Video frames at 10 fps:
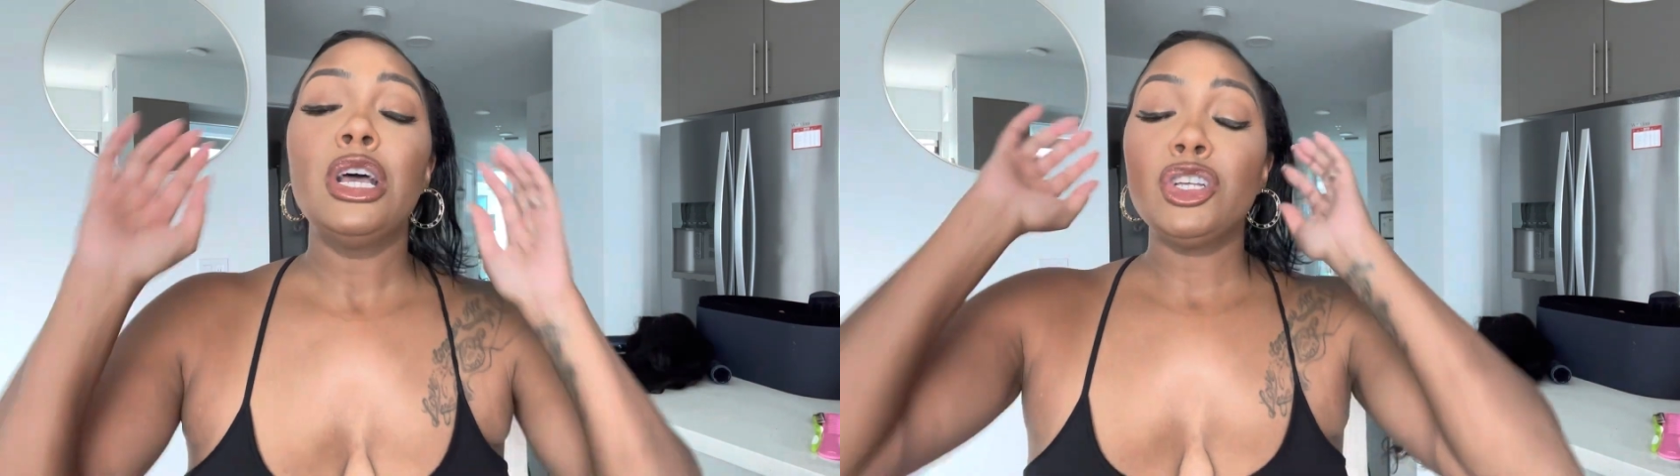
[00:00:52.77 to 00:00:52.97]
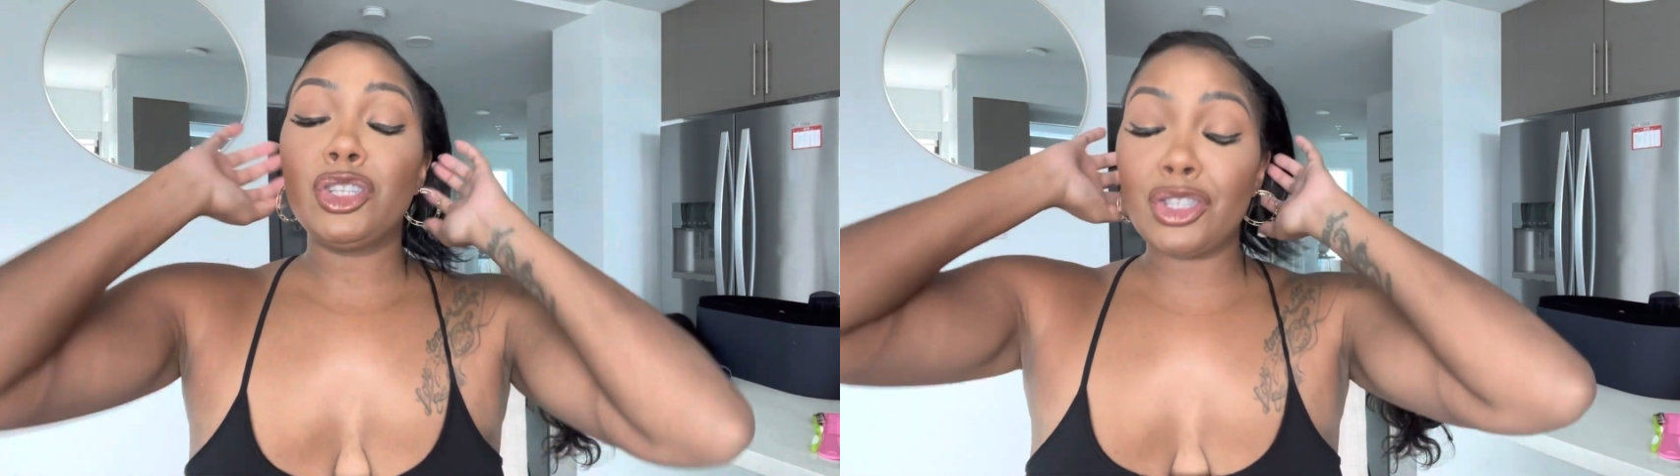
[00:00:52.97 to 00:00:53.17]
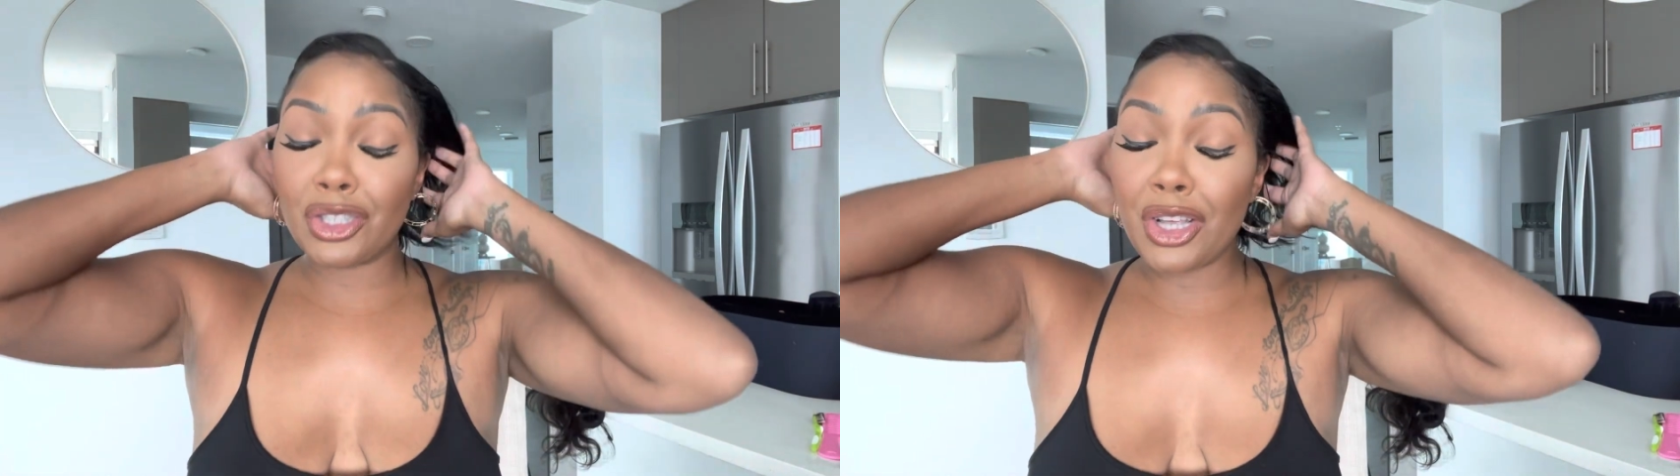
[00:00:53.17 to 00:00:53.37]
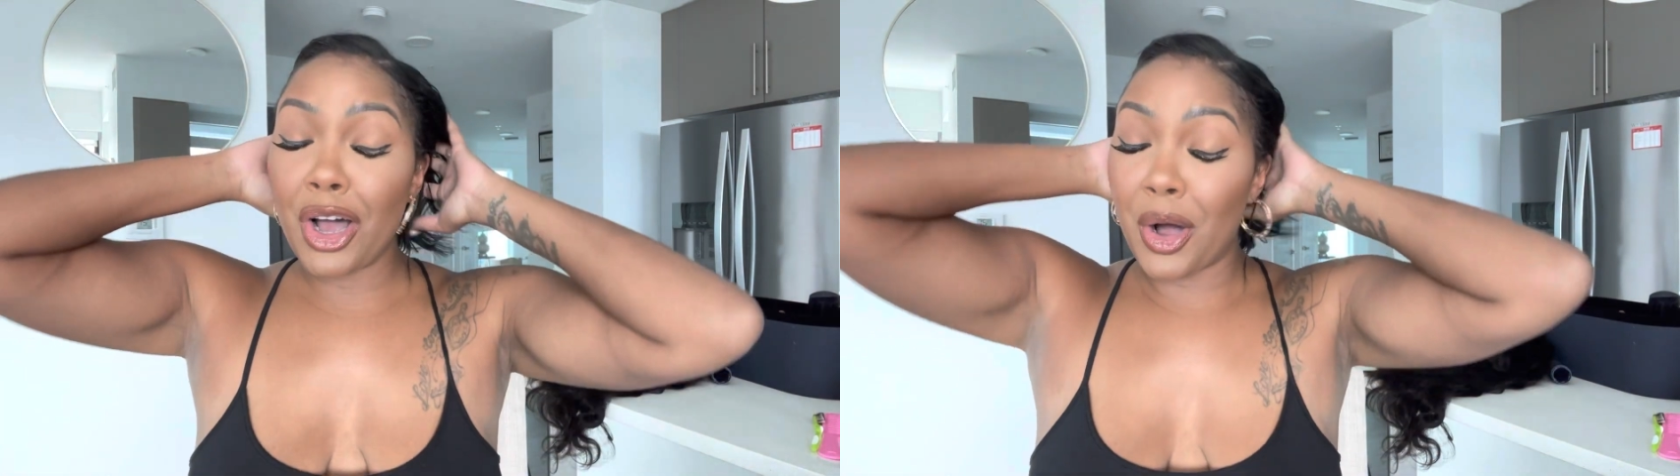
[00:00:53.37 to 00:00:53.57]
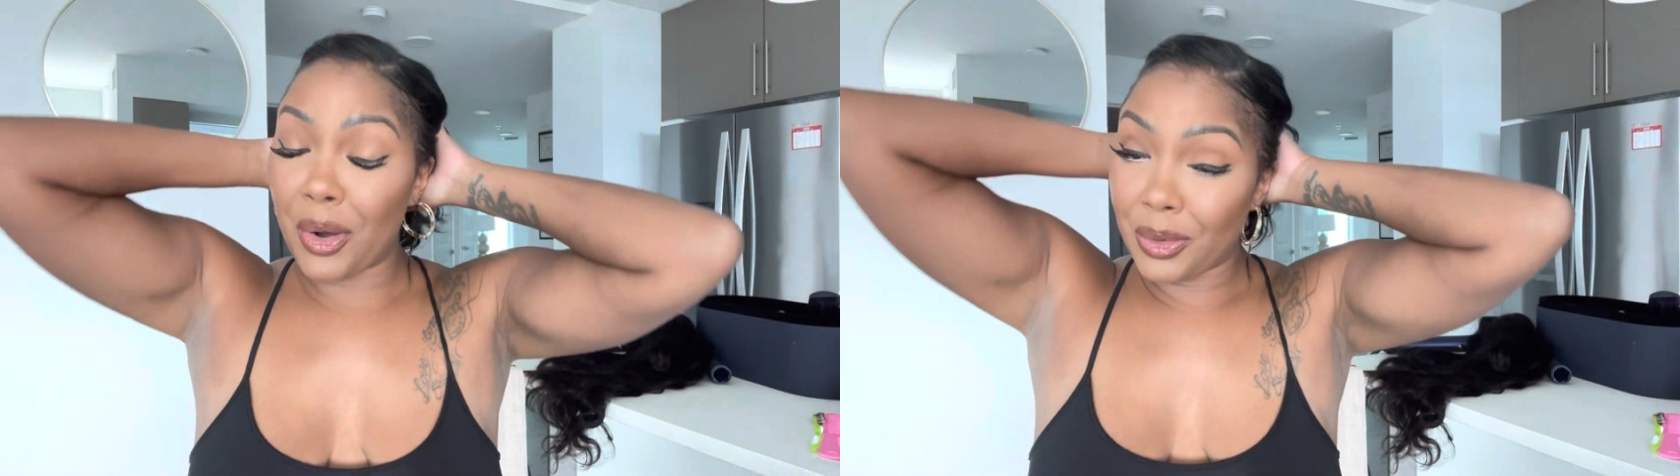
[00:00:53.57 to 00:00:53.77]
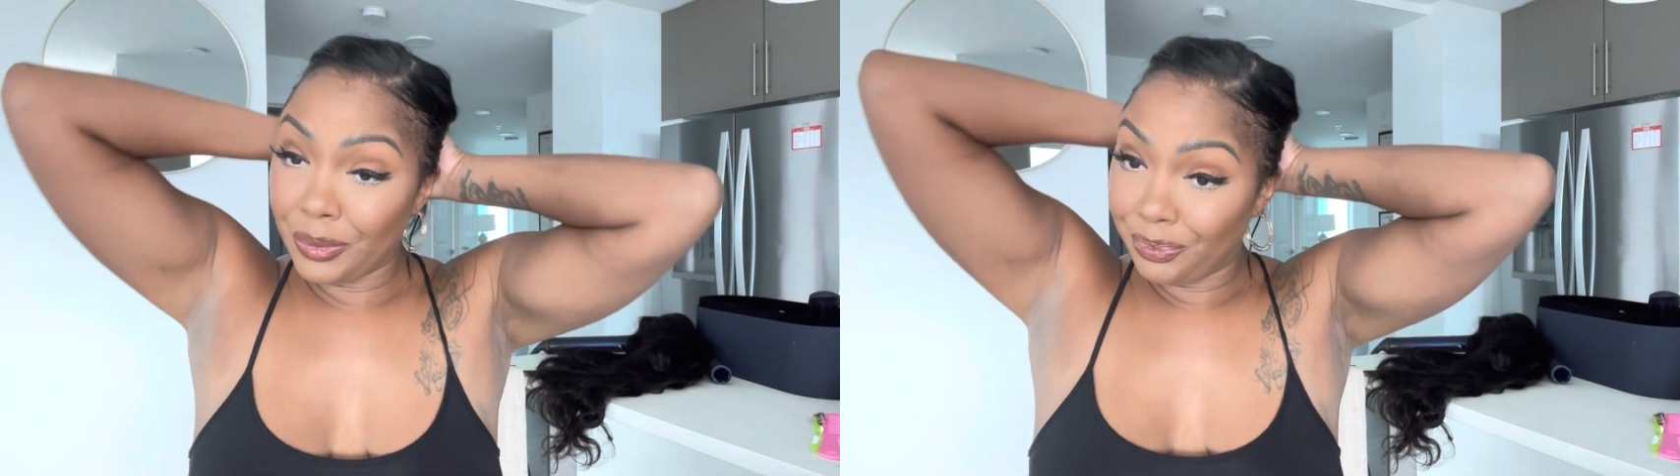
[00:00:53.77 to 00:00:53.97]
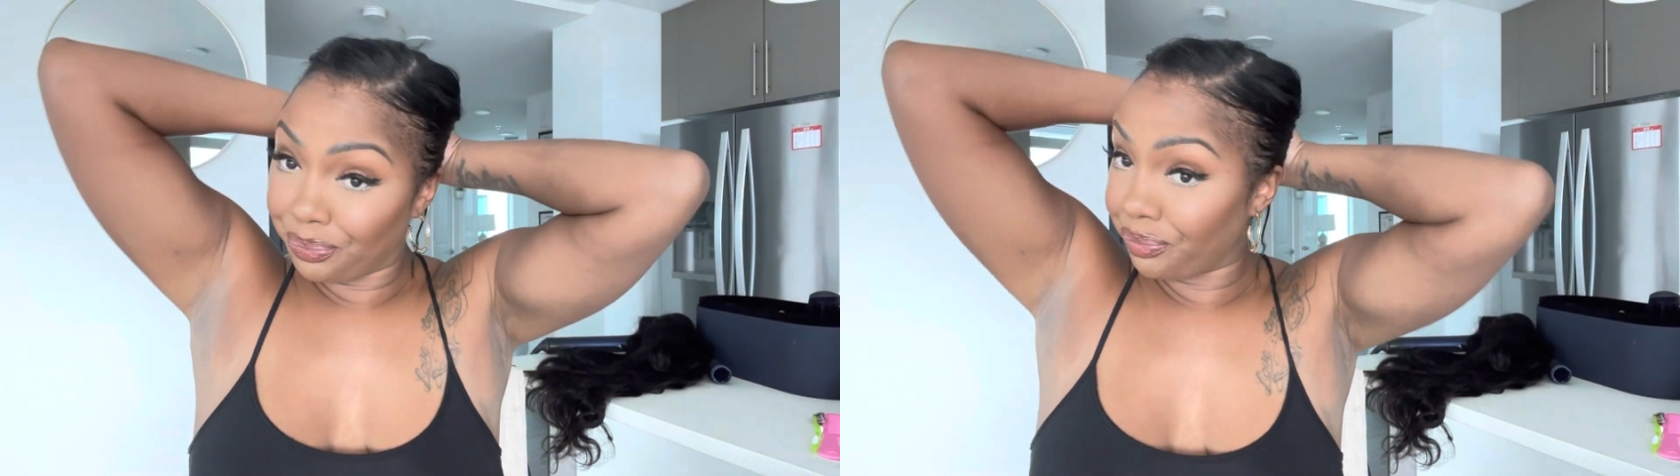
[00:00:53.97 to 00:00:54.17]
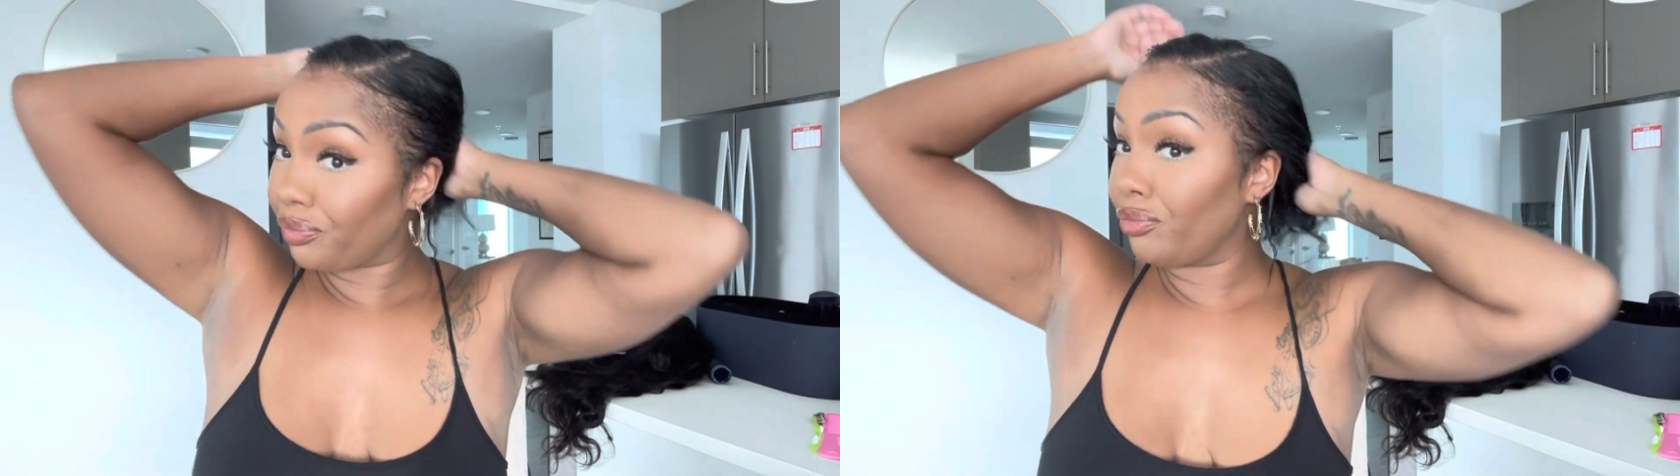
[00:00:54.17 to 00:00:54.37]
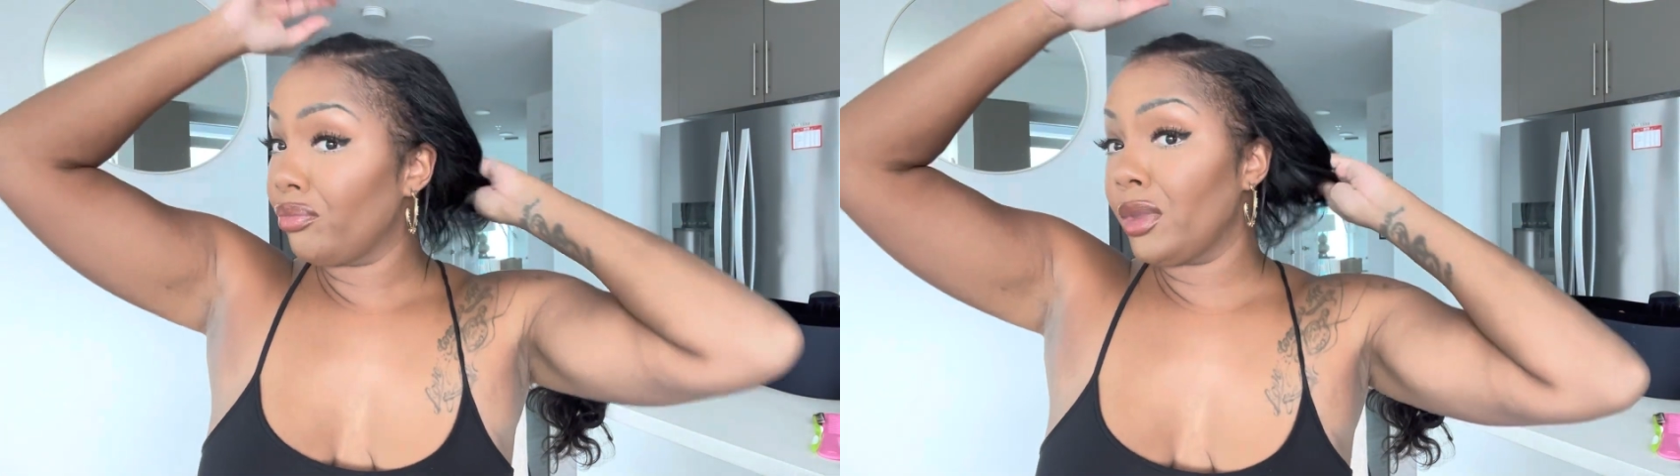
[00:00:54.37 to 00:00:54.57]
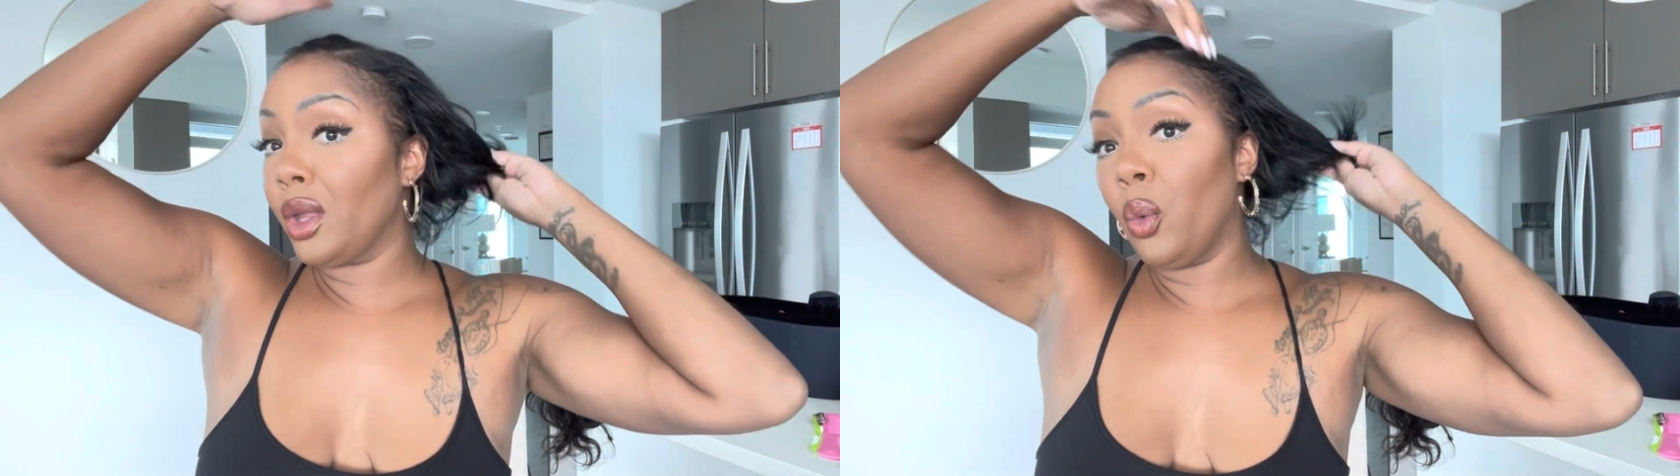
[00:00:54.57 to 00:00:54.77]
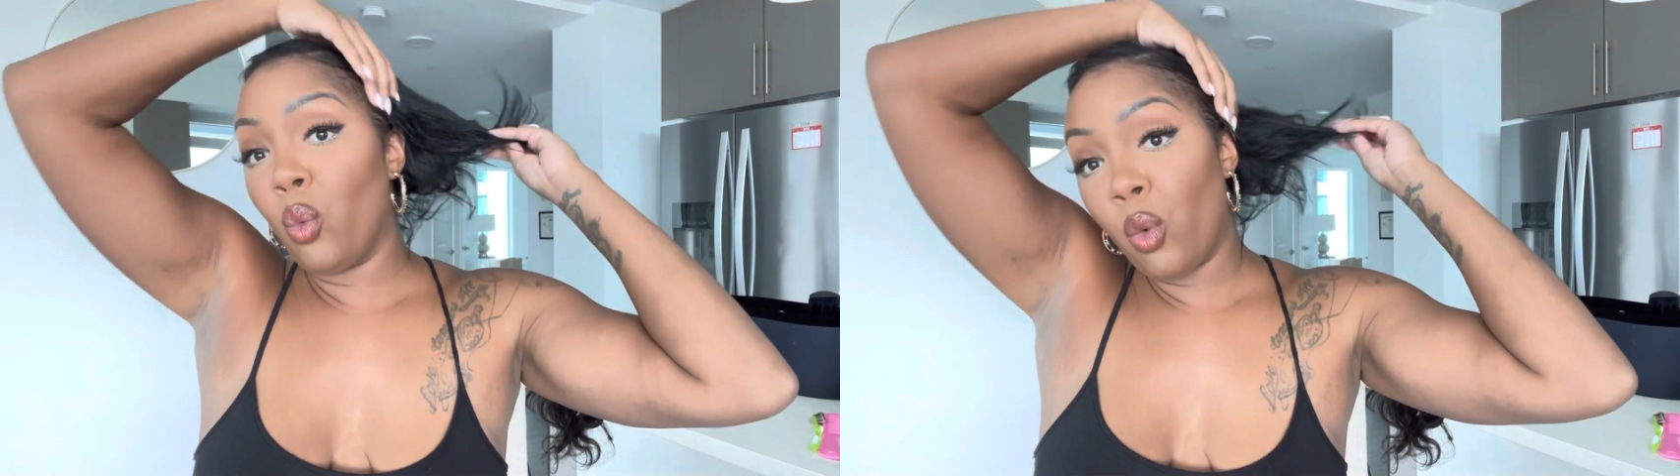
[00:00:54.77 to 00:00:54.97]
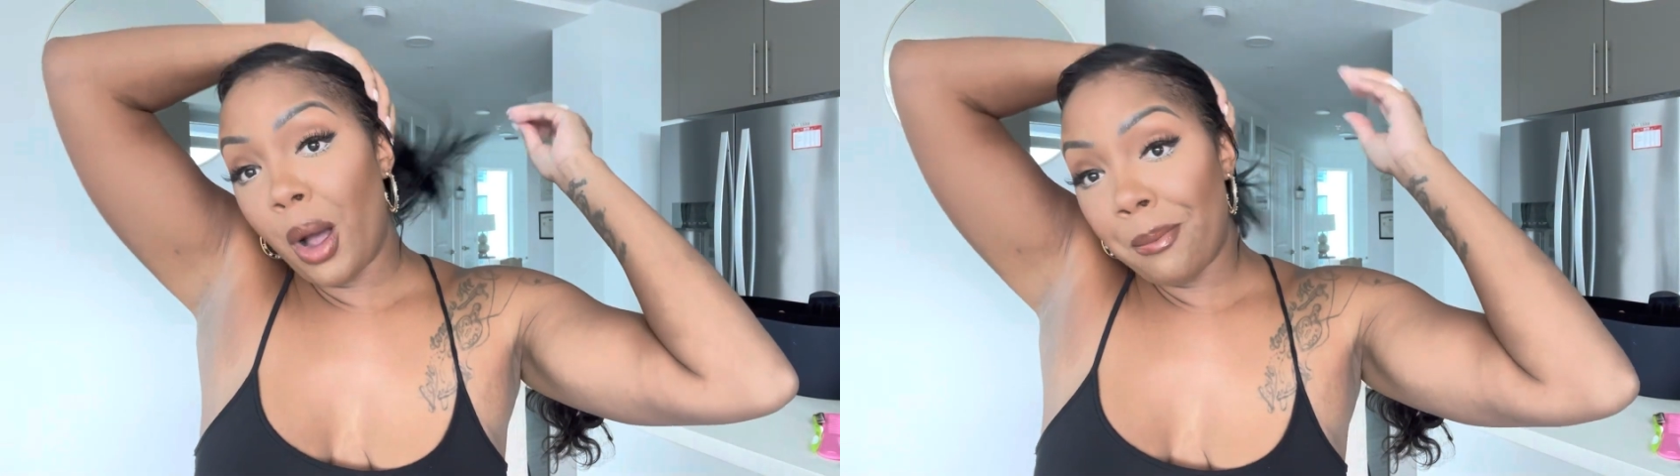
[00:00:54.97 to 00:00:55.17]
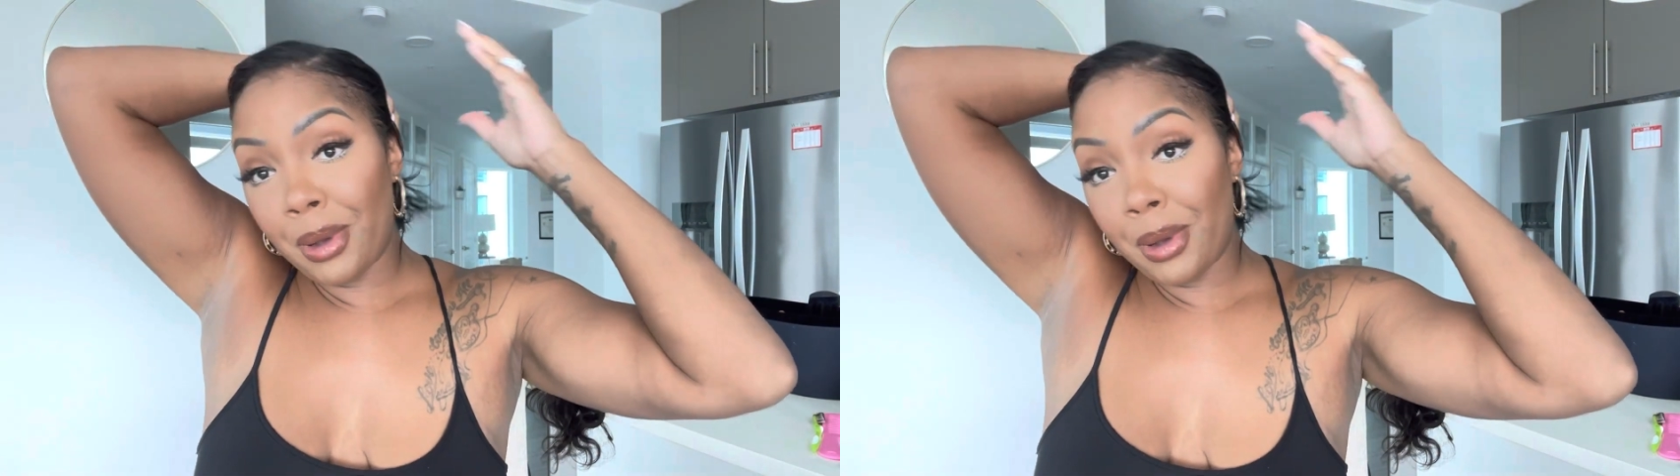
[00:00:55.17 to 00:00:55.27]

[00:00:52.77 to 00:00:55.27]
So what